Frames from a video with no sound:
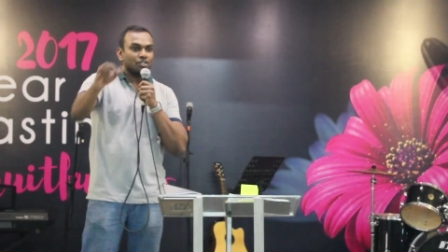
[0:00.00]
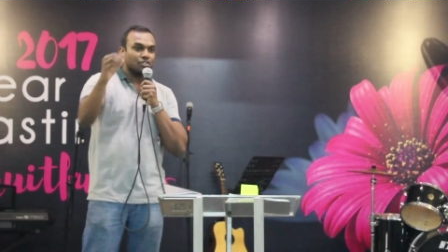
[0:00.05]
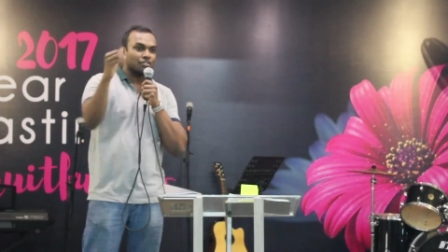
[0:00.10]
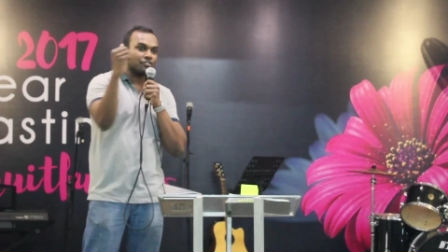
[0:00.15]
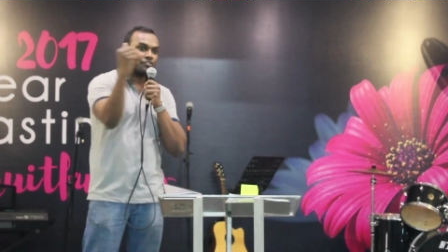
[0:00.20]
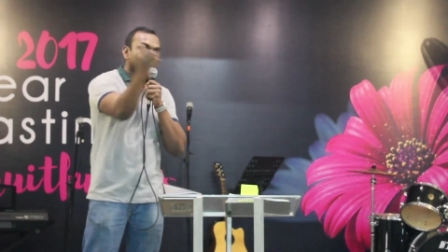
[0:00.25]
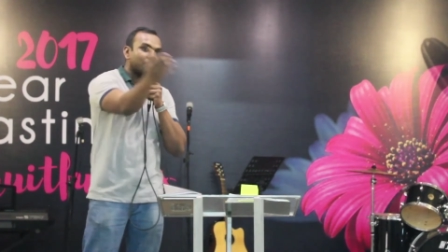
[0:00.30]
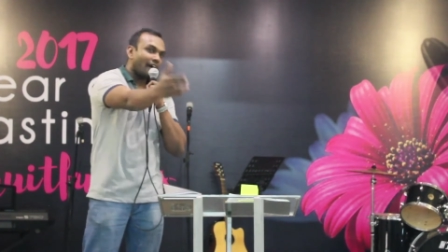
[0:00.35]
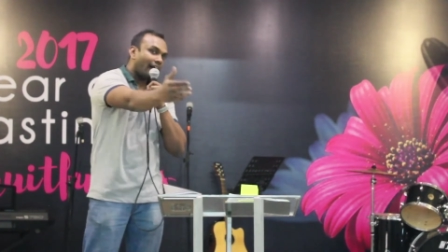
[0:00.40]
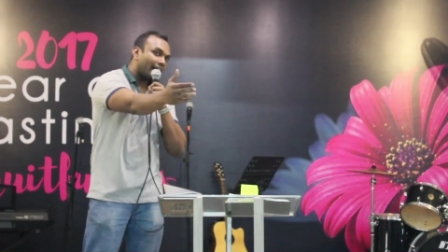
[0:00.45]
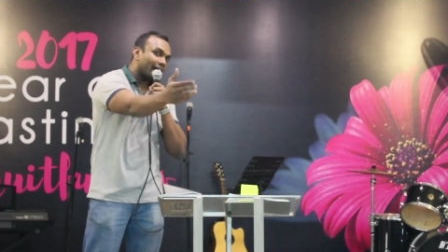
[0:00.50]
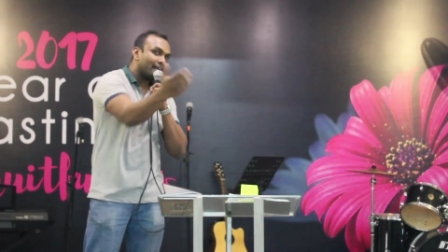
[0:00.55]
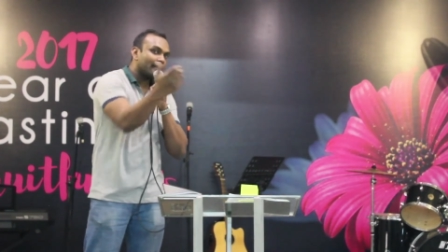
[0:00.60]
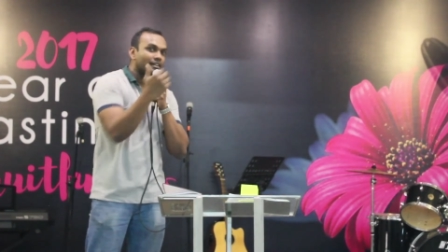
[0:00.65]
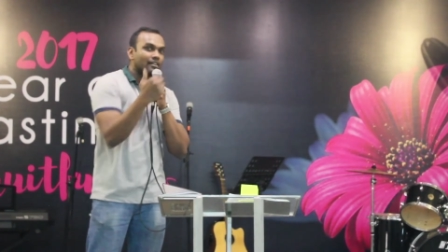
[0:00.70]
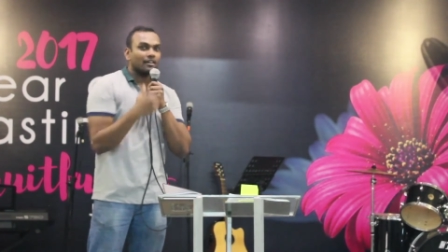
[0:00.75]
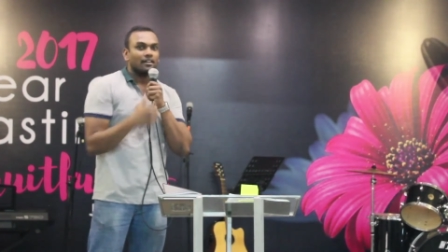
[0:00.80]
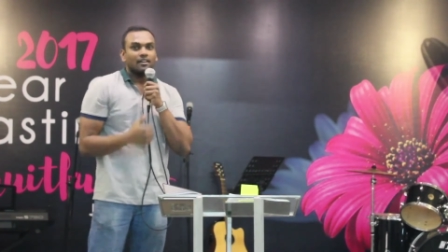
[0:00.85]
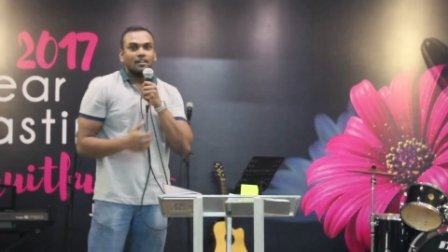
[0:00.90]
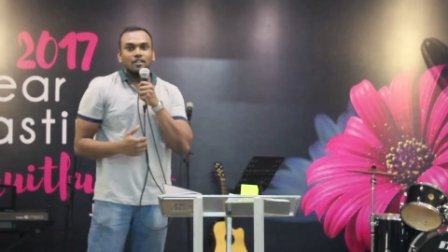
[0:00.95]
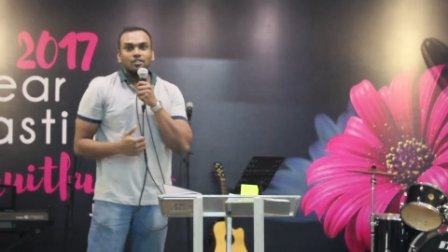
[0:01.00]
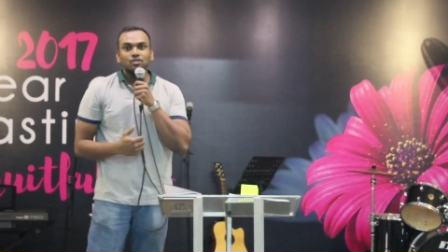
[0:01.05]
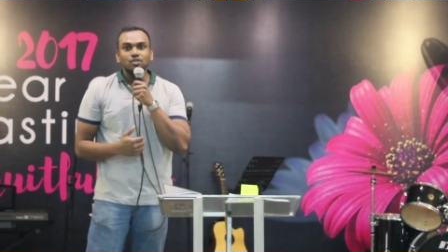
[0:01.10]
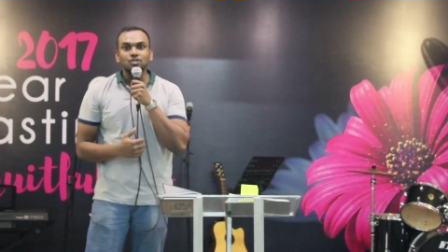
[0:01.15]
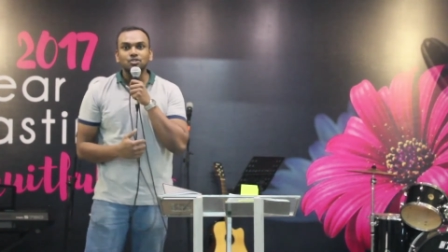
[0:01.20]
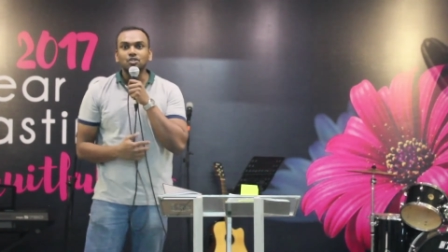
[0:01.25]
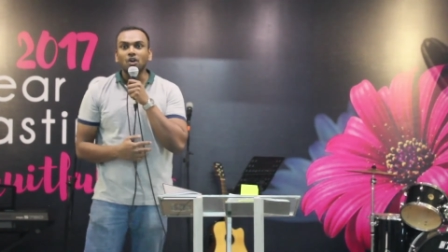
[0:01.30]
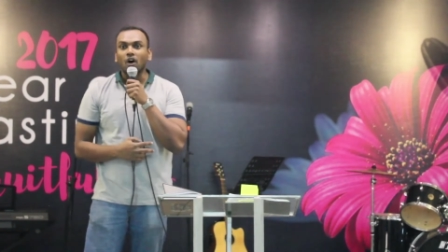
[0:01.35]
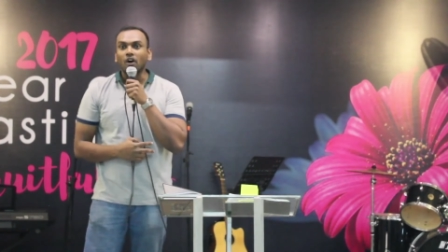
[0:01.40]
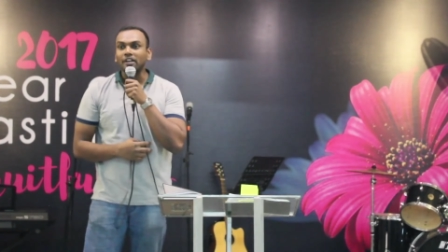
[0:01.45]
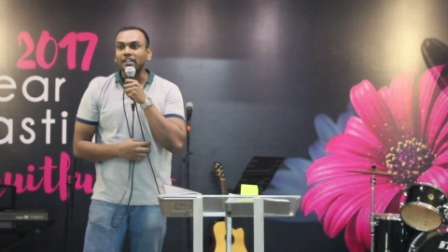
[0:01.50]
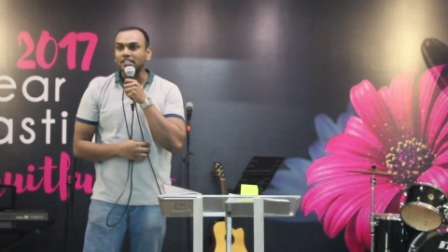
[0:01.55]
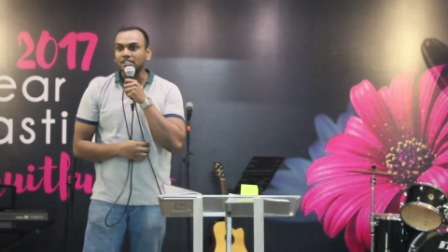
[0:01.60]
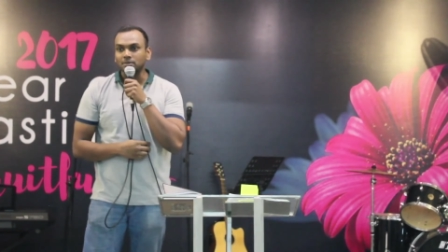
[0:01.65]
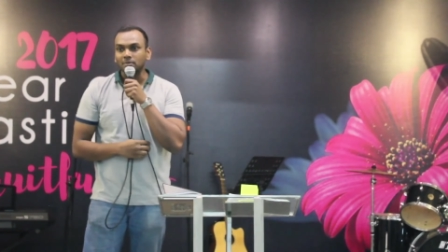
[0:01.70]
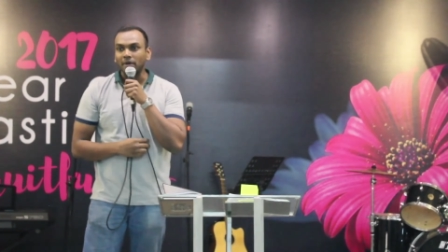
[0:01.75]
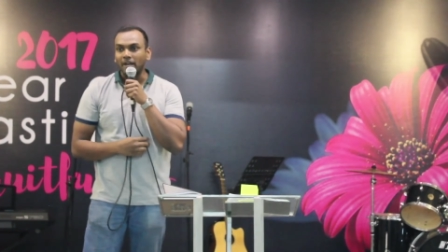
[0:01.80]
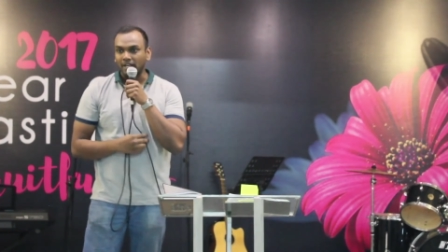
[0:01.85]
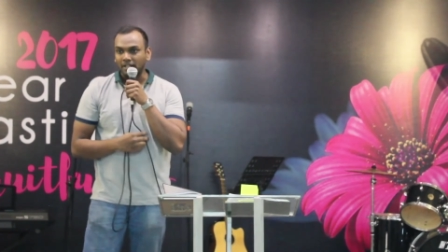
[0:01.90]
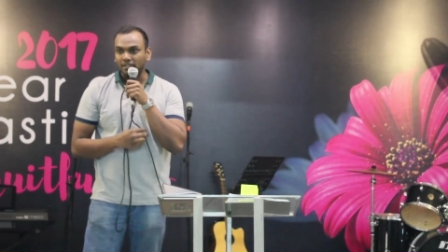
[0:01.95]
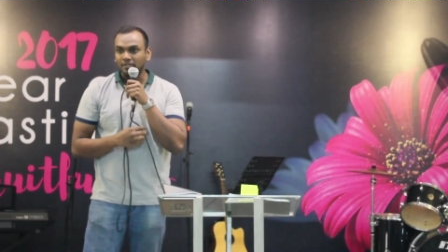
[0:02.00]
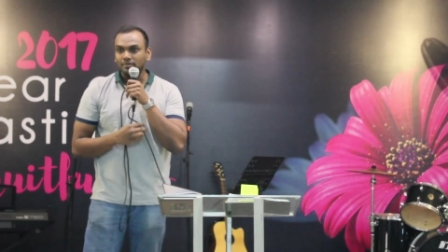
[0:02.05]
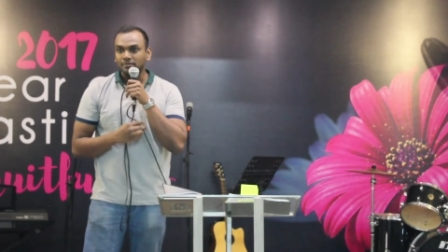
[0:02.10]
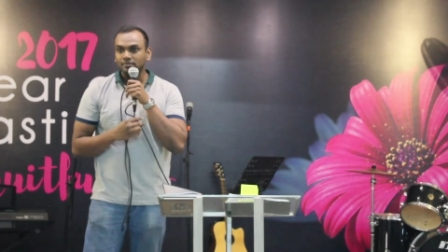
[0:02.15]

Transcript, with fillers: to find those donkeys back.